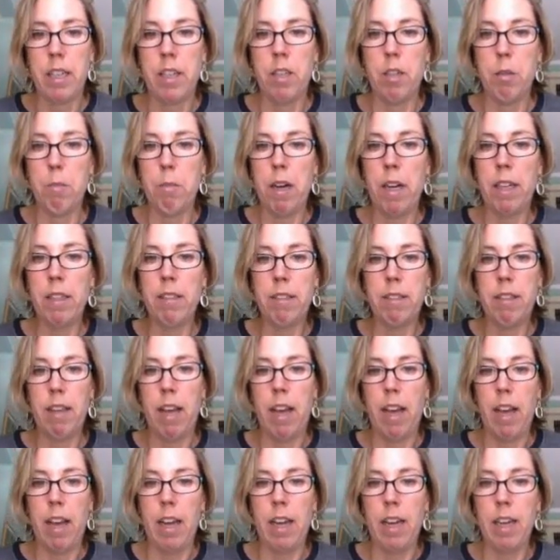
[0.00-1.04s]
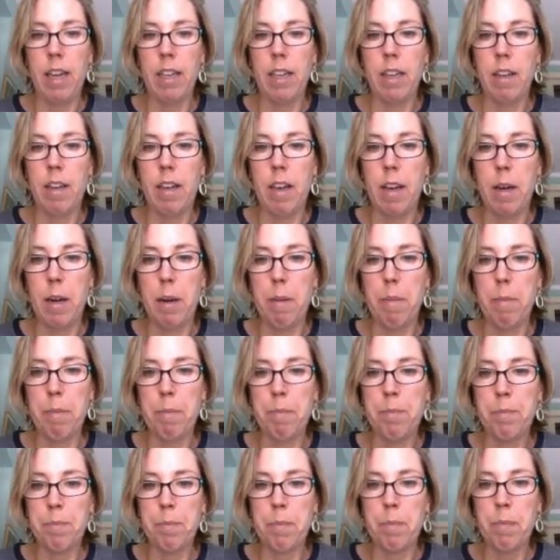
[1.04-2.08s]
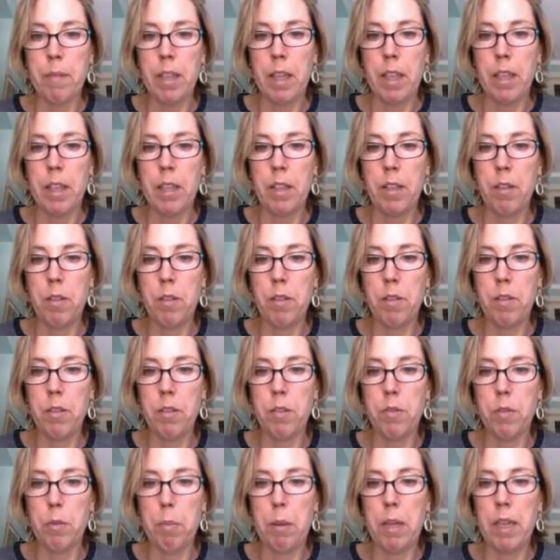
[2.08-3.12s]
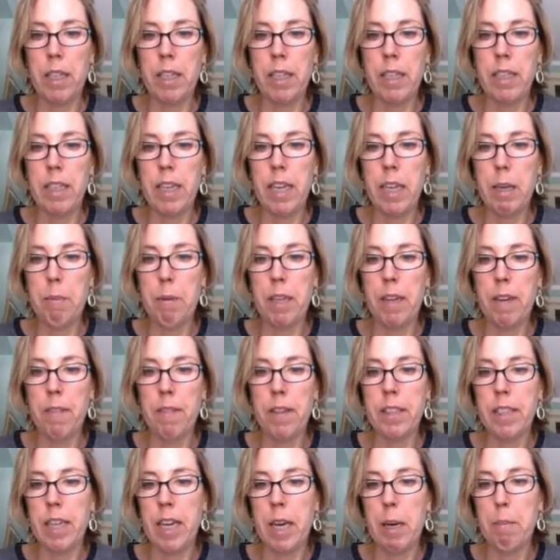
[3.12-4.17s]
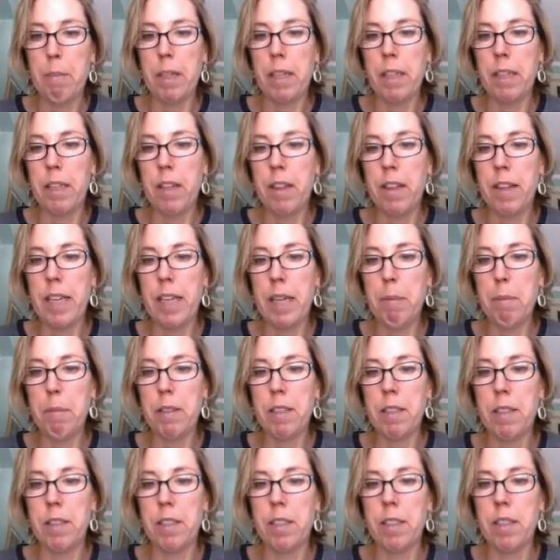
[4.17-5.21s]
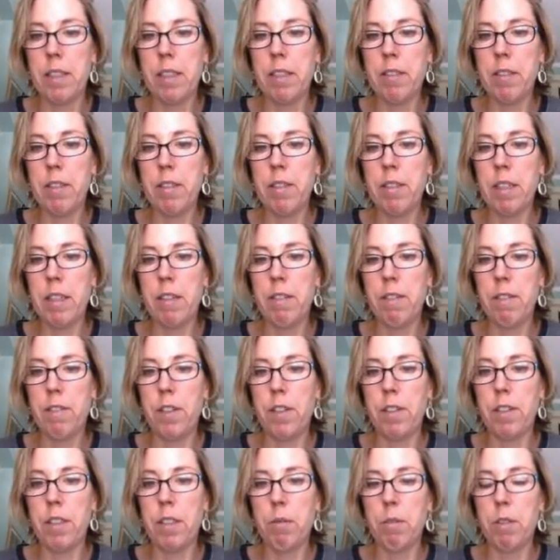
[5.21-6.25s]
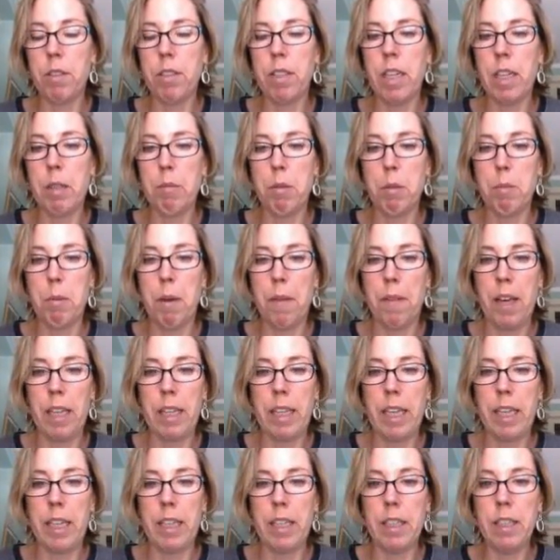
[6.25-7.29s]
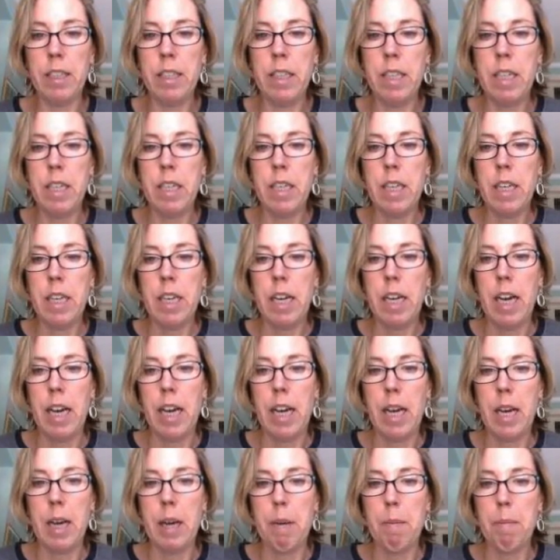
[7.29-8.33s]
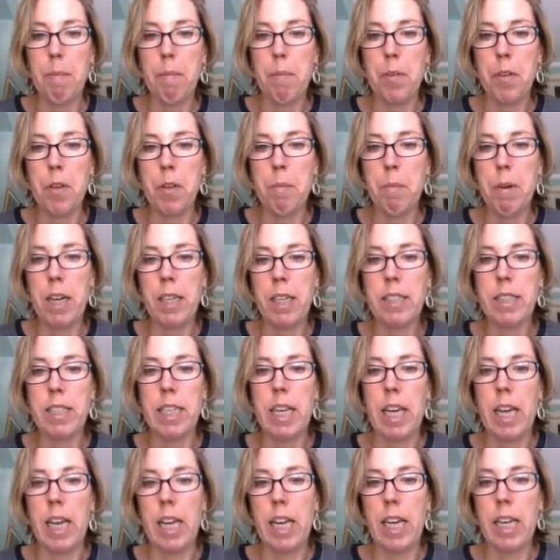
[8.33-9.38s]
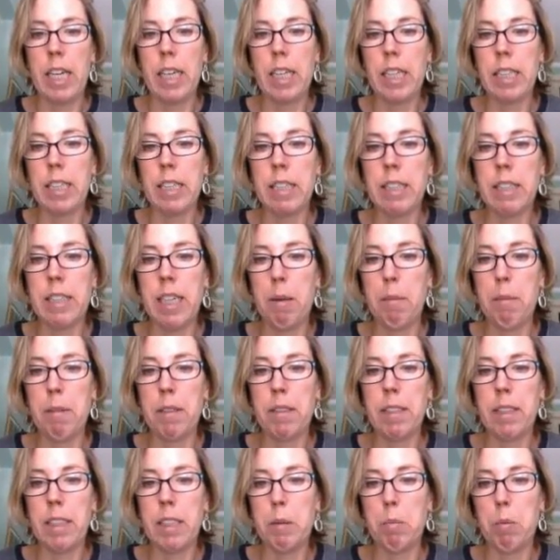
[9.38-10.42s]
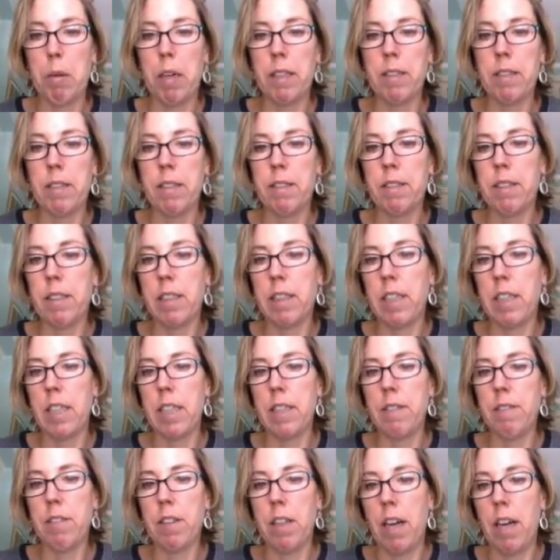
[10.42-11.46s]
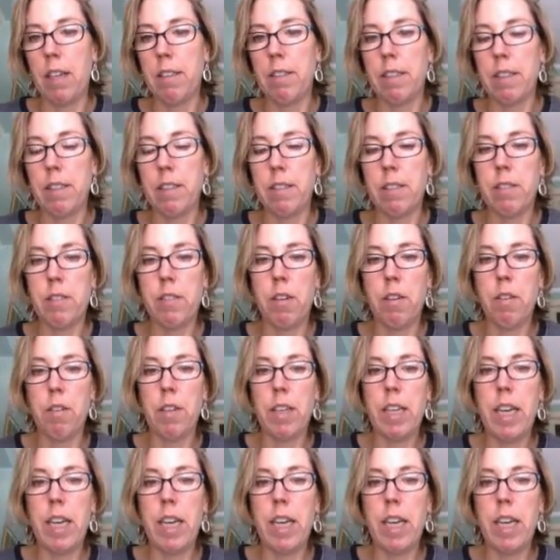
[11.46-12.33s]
You might say use repeated naming of the topic and the theme position. This is confusing. We'll talk more about that later. You might say statements, expresses, declarative clauses. So